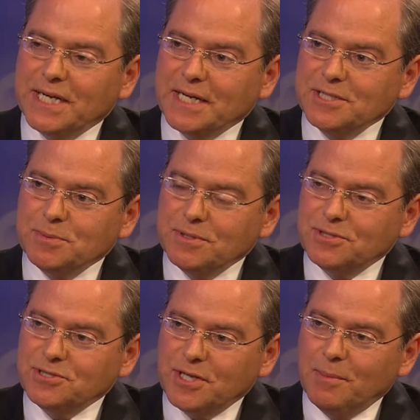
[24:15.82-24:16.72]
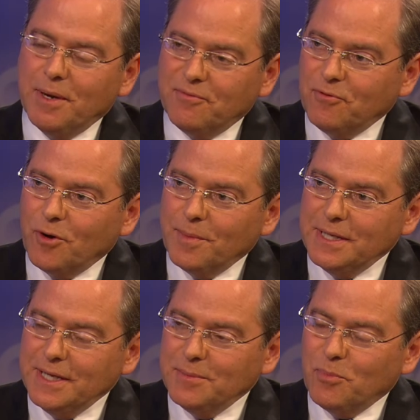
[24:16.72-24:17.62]
seconds, but sum up for
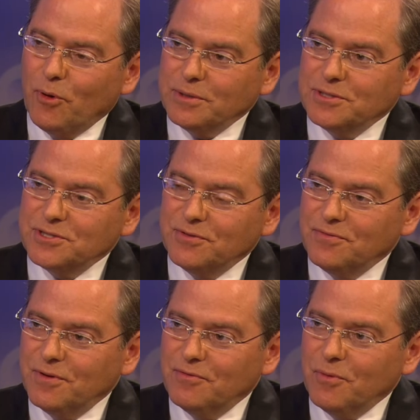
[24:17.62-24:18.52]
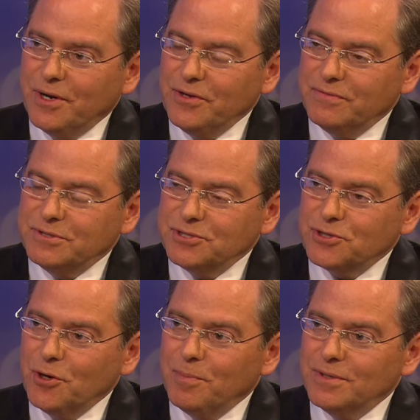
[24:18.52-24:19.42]
me the importance of, of what you've
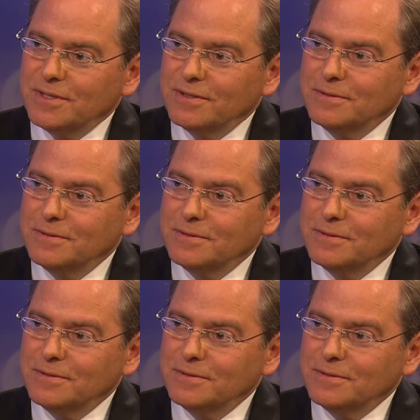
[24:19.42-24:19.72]
just opened.